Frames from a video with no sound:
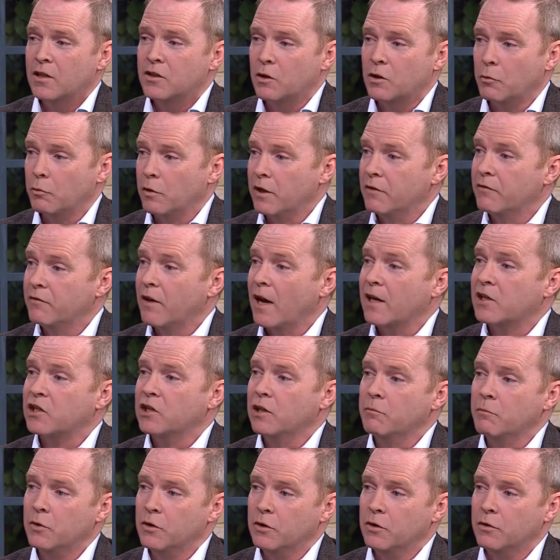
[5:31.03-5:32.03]
So we've actually
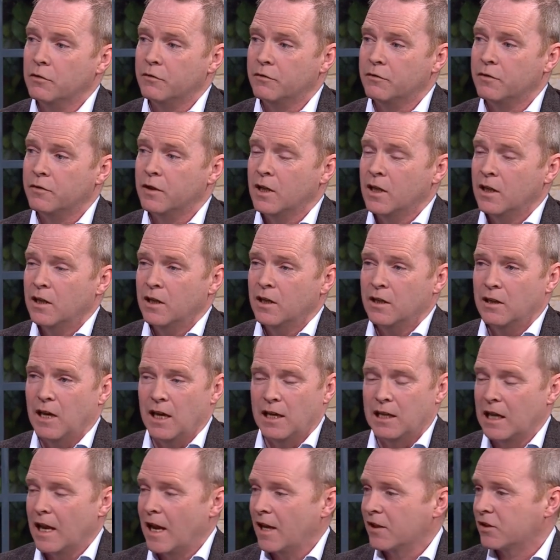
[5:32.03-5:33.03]
moved in
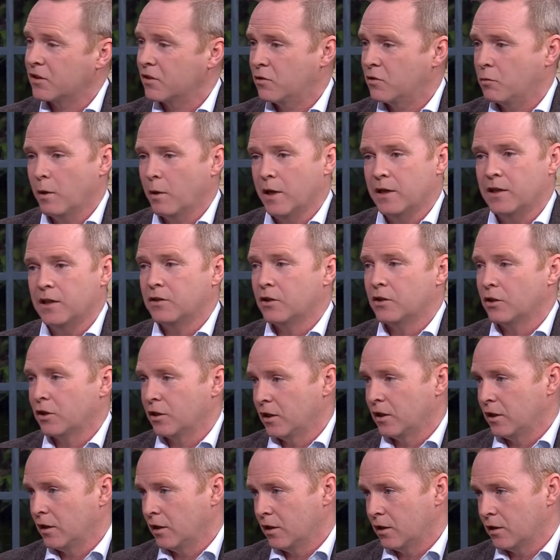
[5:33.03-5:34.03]
the last 20,
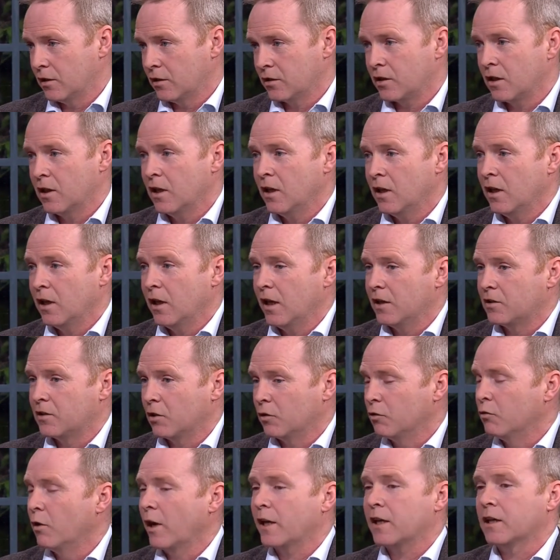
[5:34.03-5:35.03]
30 years. It's
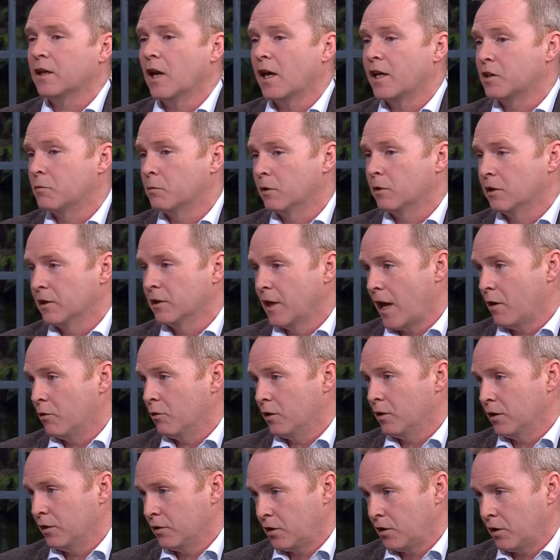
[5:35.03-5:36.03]
unrecognisable now
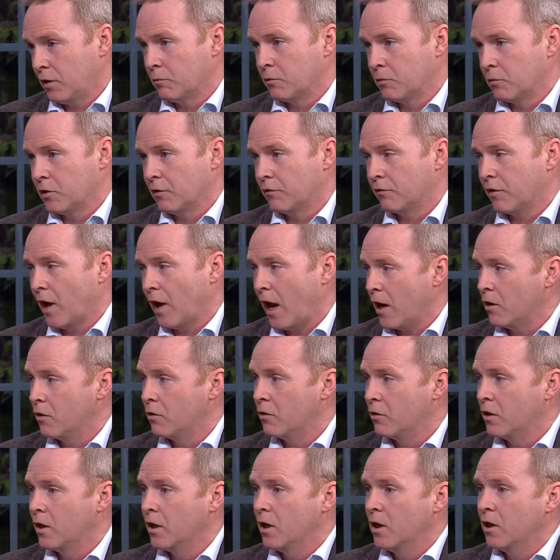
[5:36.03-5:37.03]
in terms of
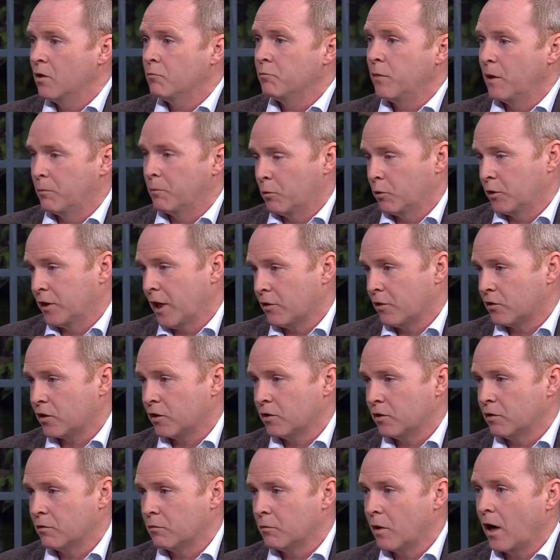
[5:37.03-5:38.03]
how people with Down
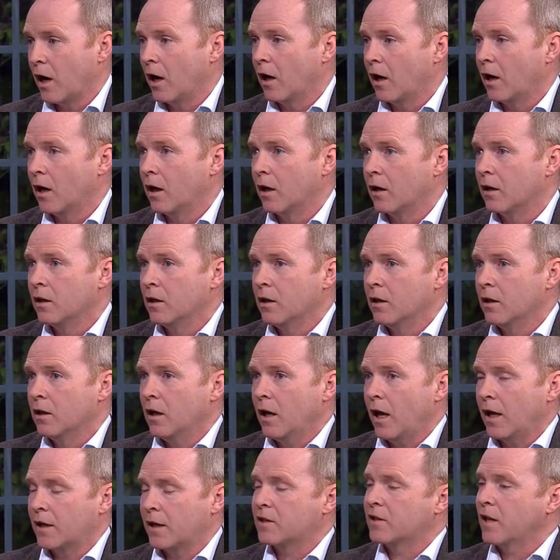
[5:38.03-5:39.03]
syndrome are
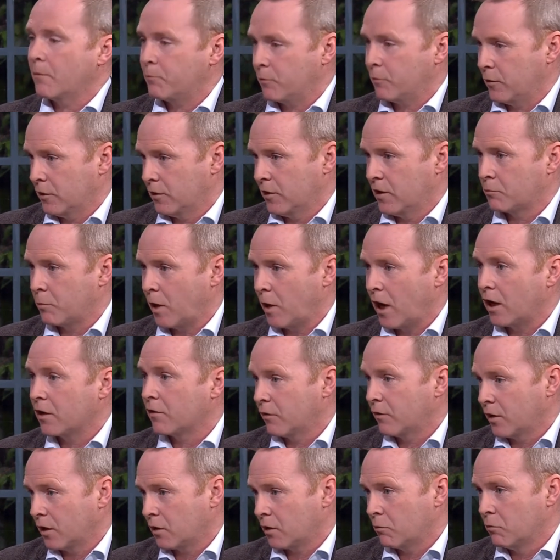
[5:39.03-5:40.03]
accepted as part
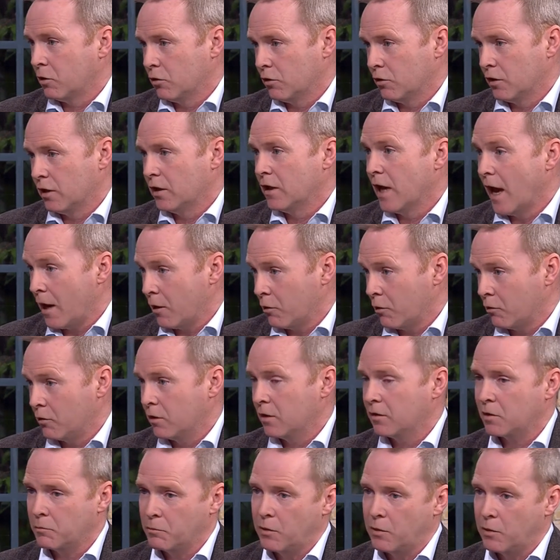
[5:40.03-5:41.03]
of our community now
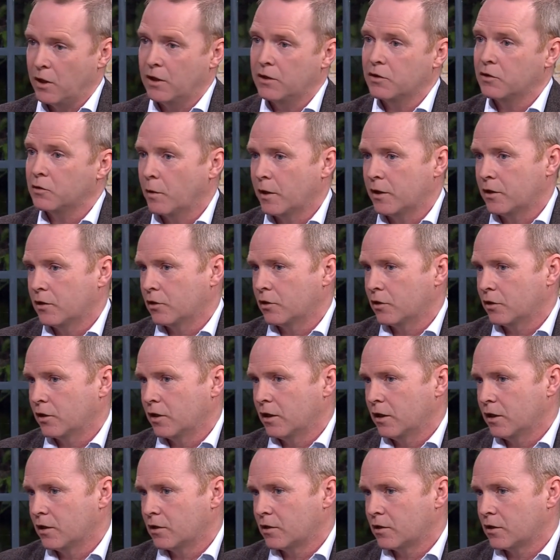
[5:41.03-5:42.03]
compared to 20 or 30
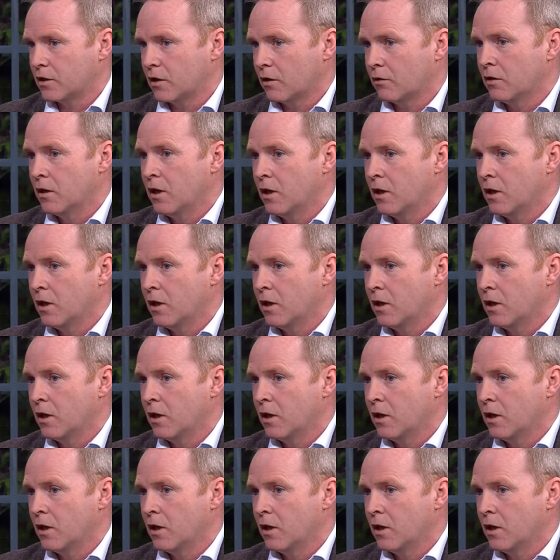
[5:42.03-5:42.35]
years ago.